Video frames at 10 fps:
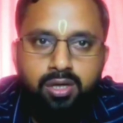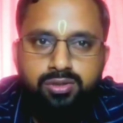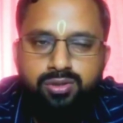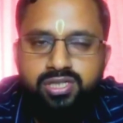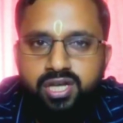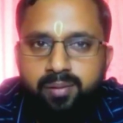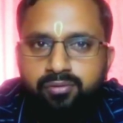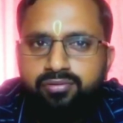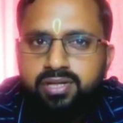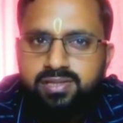So this type
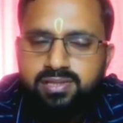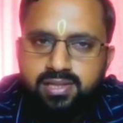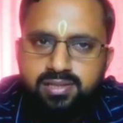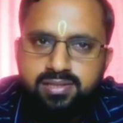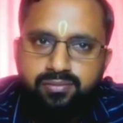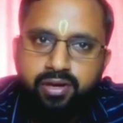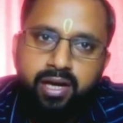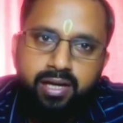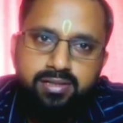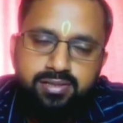of diseases we
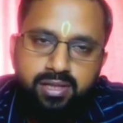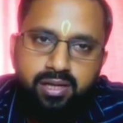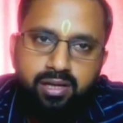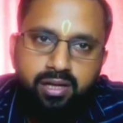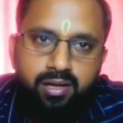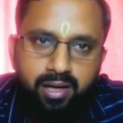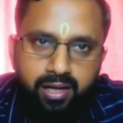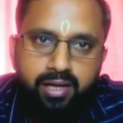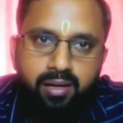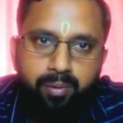can see in
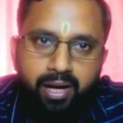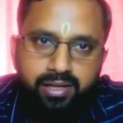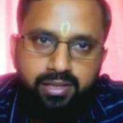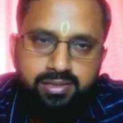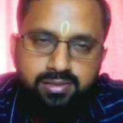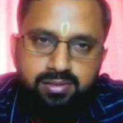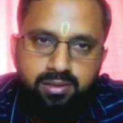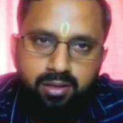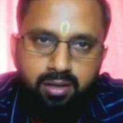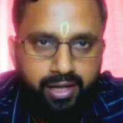clinical practice,
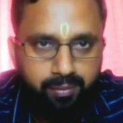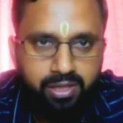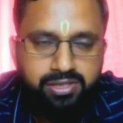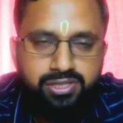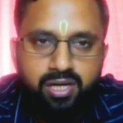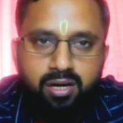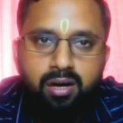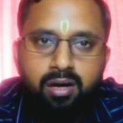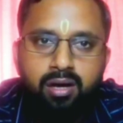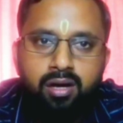dementia
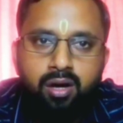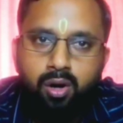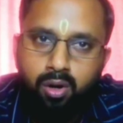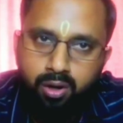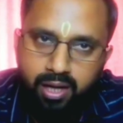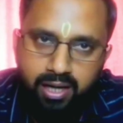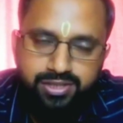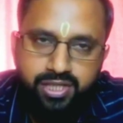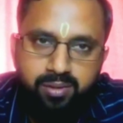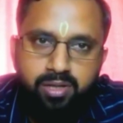or
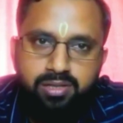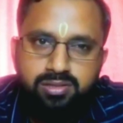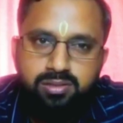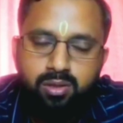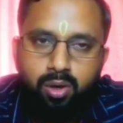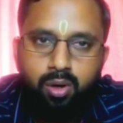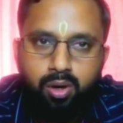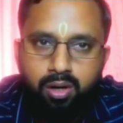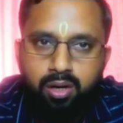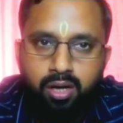Alzheimer's
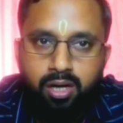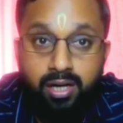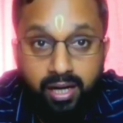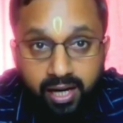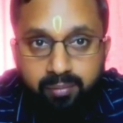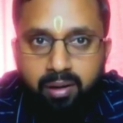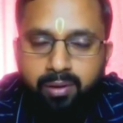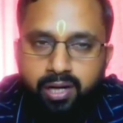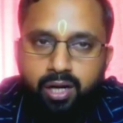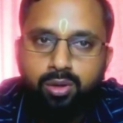or early
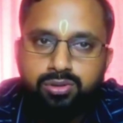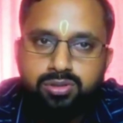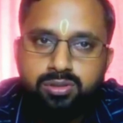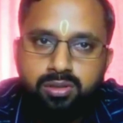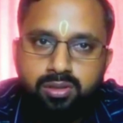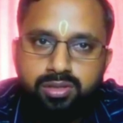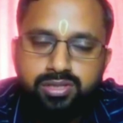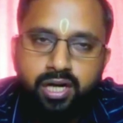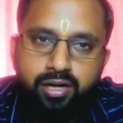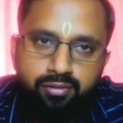memory loss. This
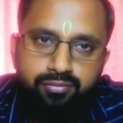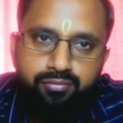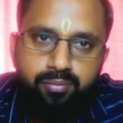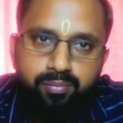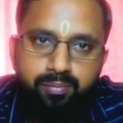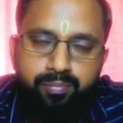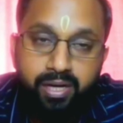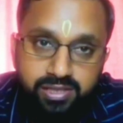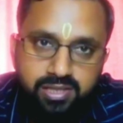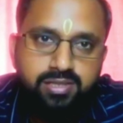kind of
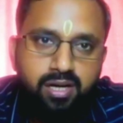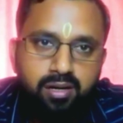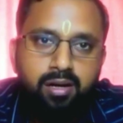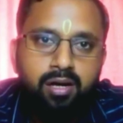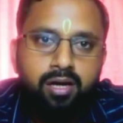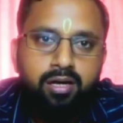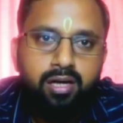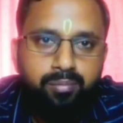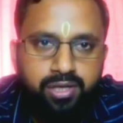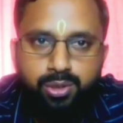patients are
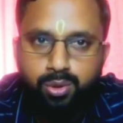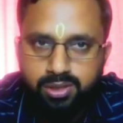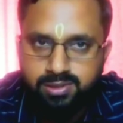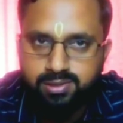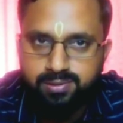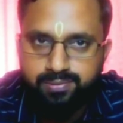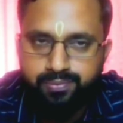coming to us.